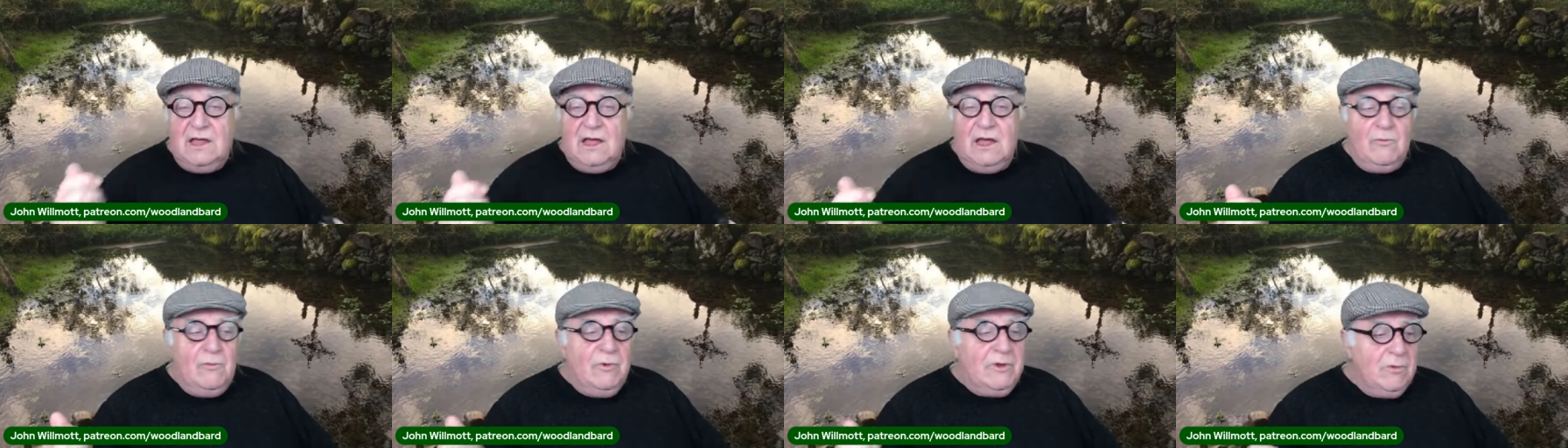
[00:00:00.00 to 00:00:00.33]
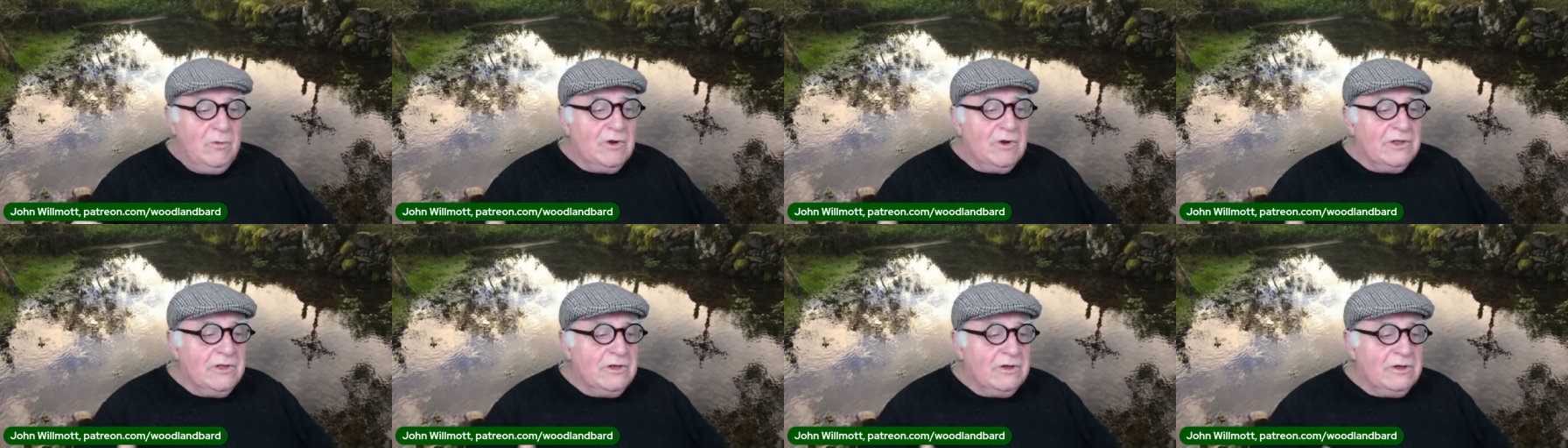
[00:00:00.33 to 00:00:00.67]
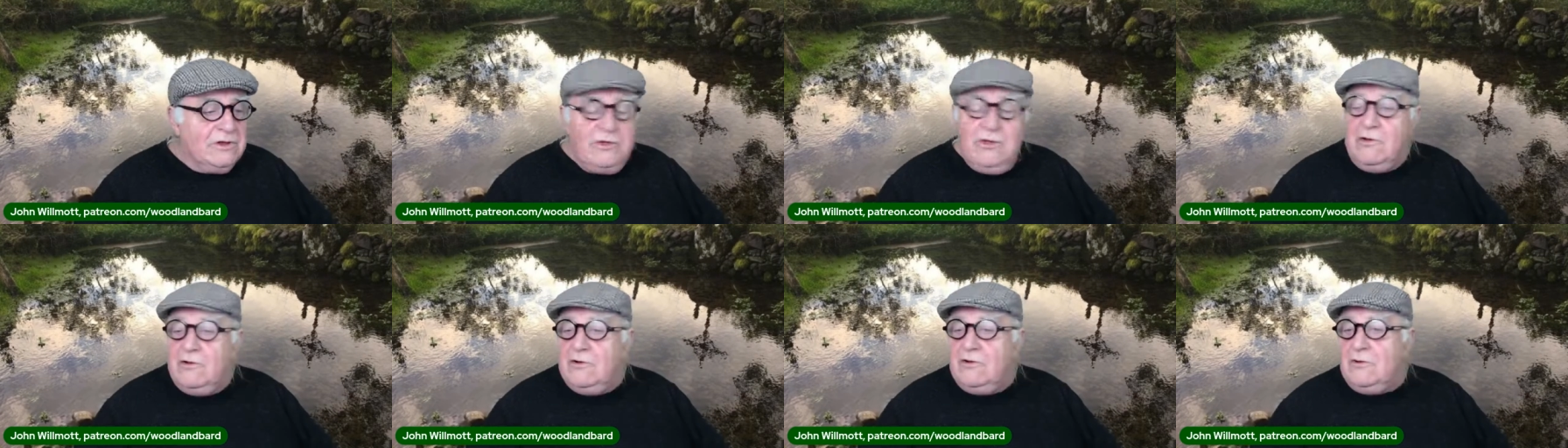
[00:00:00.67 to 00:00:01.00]
and we want a
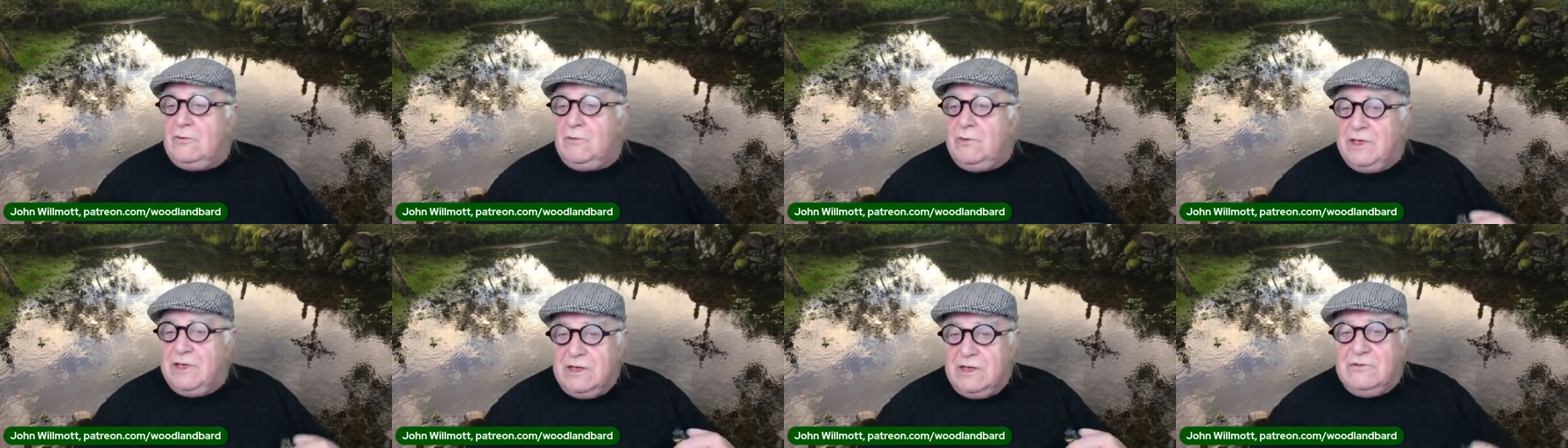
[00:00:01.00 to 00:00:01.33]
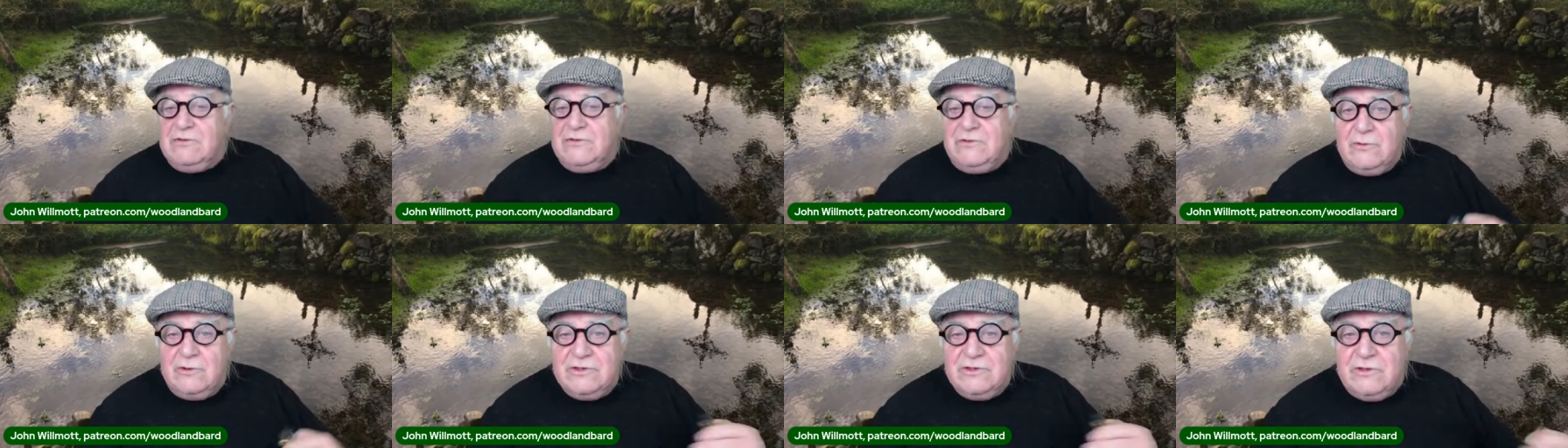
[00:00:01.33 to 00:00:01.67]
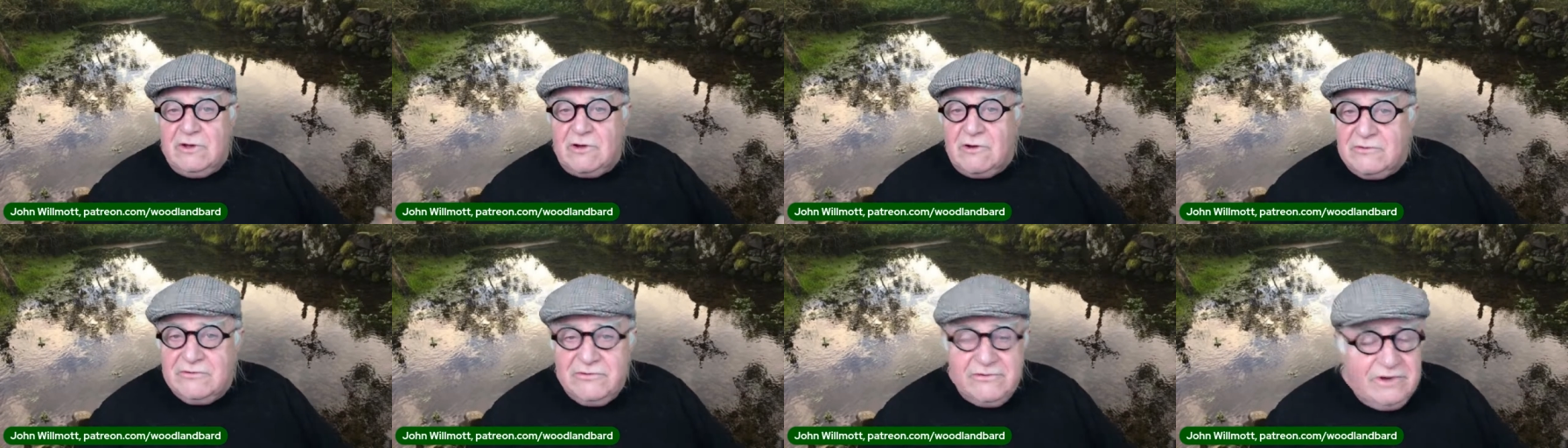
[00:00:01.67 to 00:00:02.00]
cure, we go to a
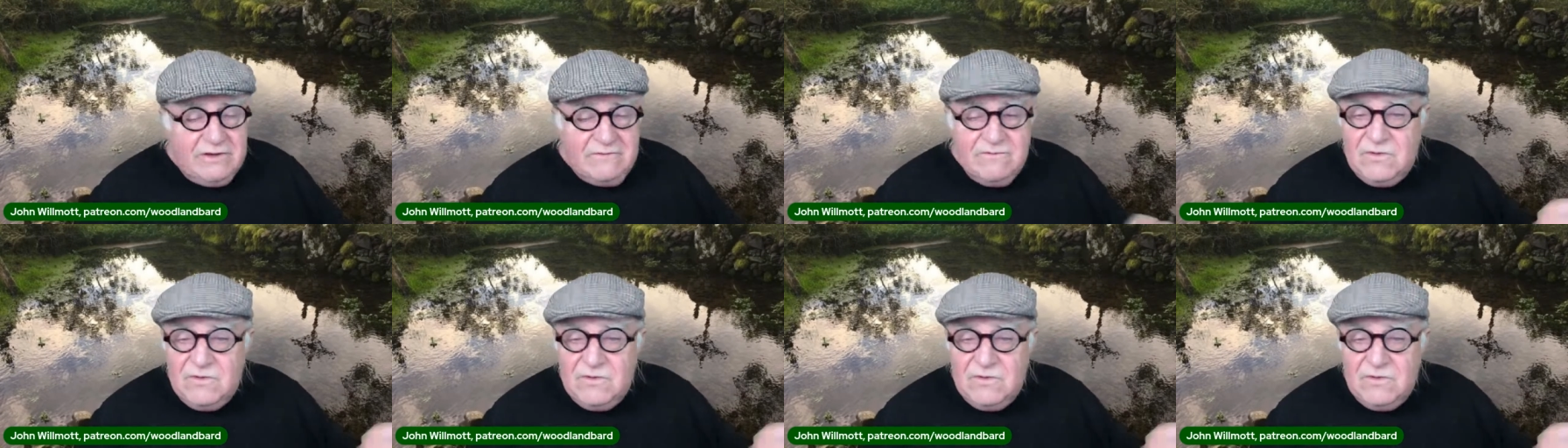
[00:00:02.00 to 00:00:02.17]
doctor.